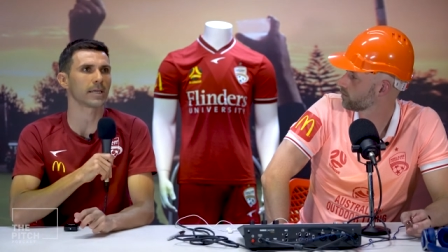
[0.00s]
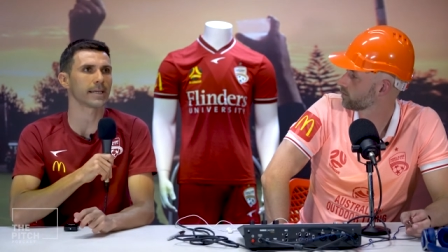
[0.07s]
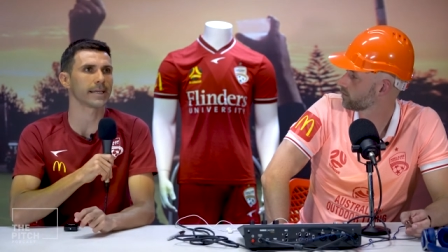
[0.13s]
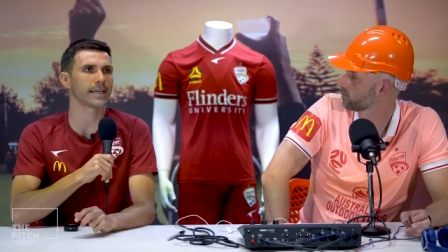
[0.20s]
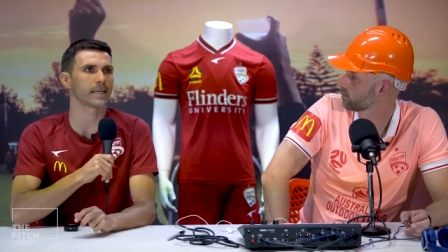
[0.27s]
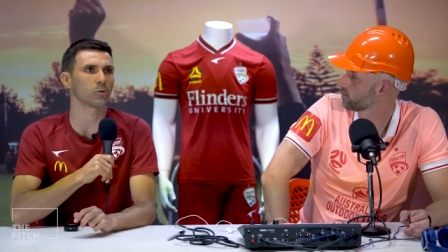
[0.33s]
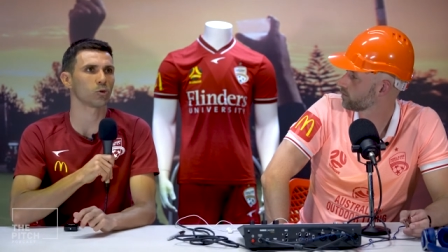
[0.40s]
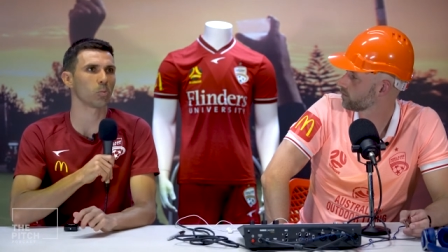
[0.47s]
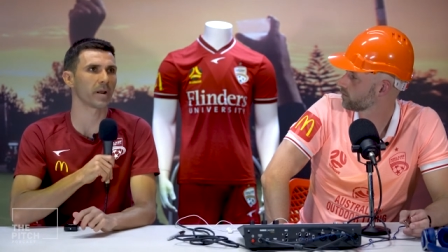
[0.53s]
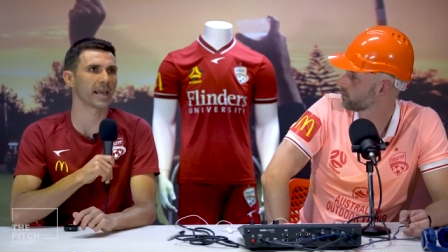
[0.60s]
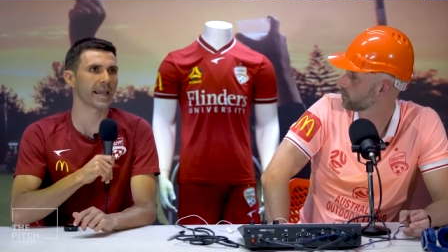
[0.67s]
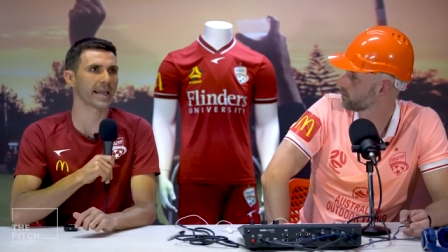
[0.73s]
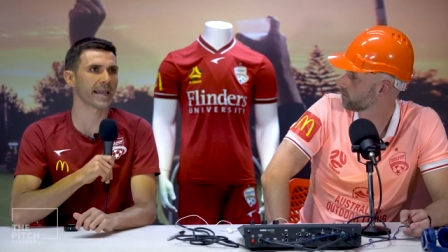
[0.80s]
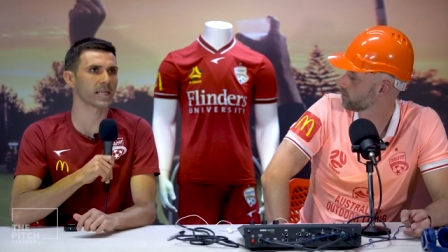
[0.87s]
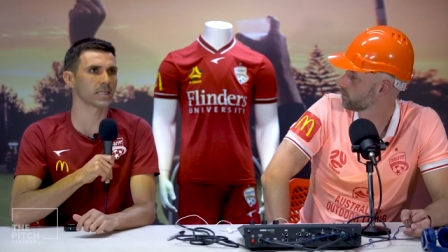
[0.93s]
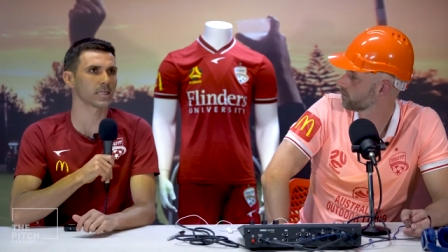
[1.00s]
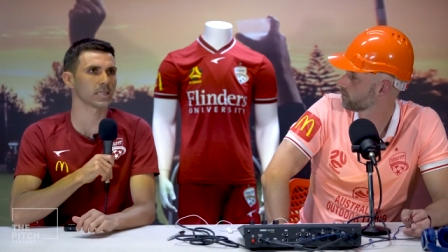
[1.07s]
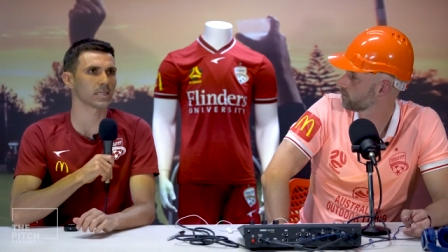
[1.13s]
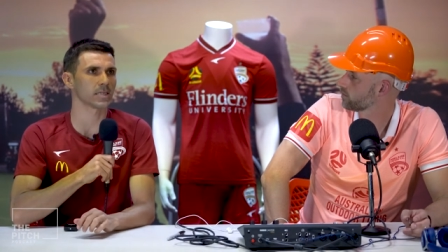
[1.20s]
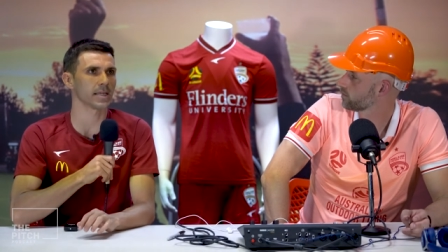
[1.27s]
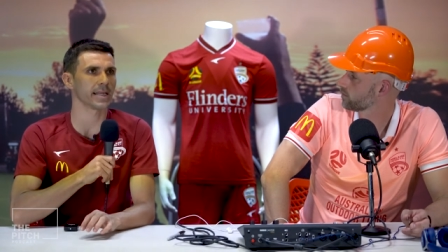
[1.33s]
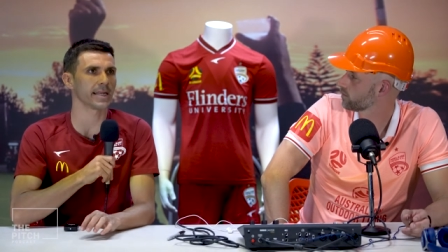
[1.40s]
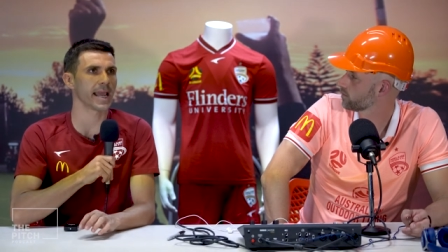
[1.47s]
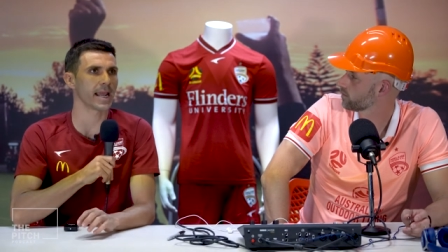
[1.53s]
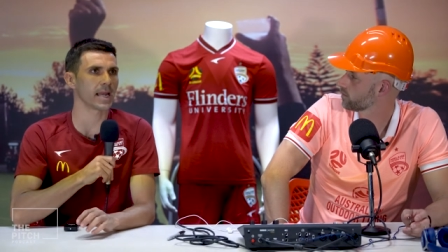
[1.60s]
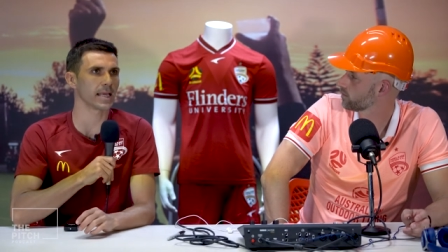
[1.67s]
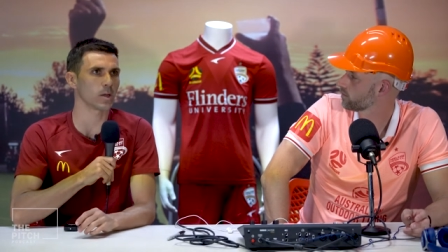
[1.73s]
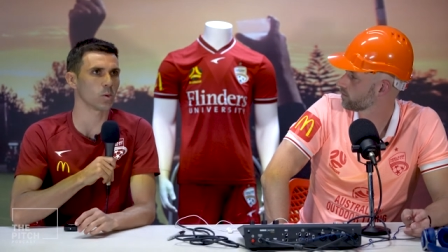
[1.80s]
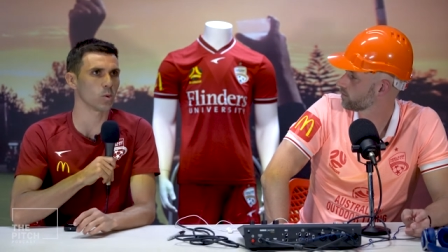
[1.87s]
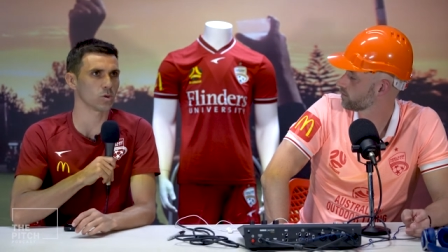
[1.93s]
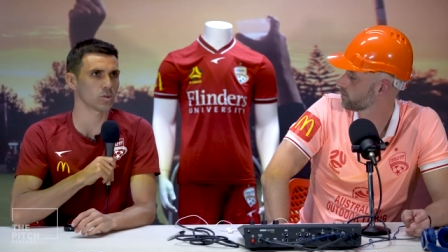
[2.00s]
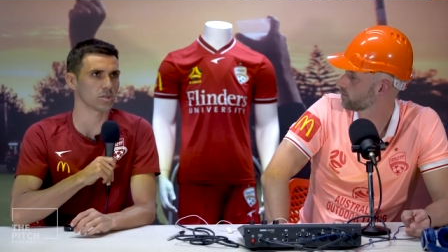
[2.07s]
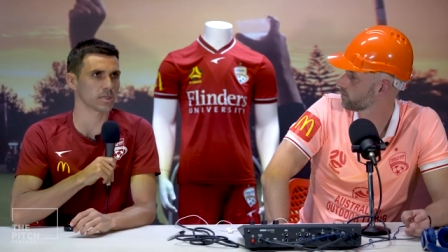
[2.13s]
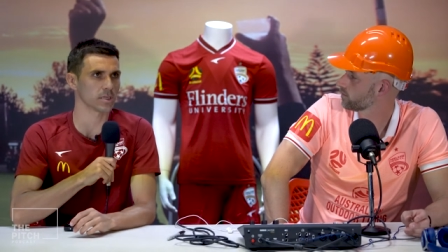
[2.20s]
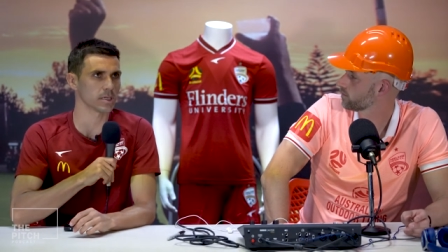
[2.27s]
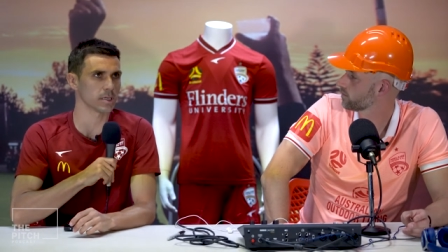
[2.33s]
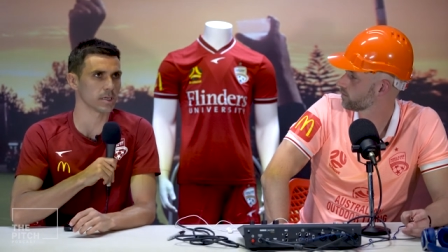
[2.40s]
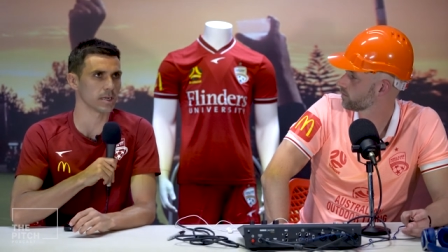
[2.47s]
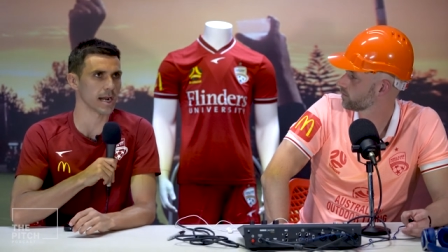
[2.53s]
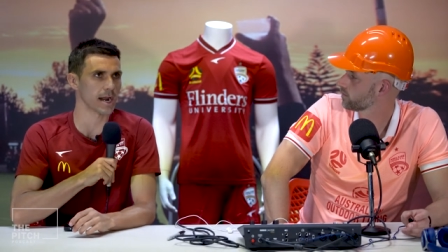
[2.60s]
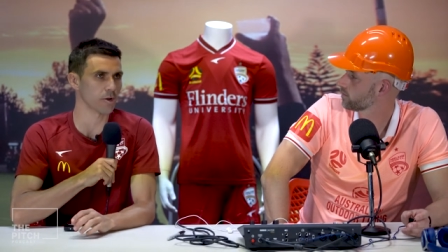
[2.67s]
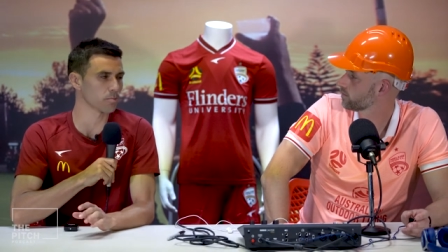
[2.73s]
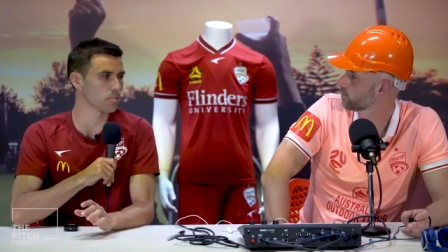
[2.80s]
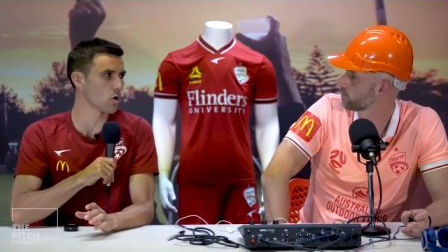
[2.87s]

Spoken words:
to play against in A-League was Aaron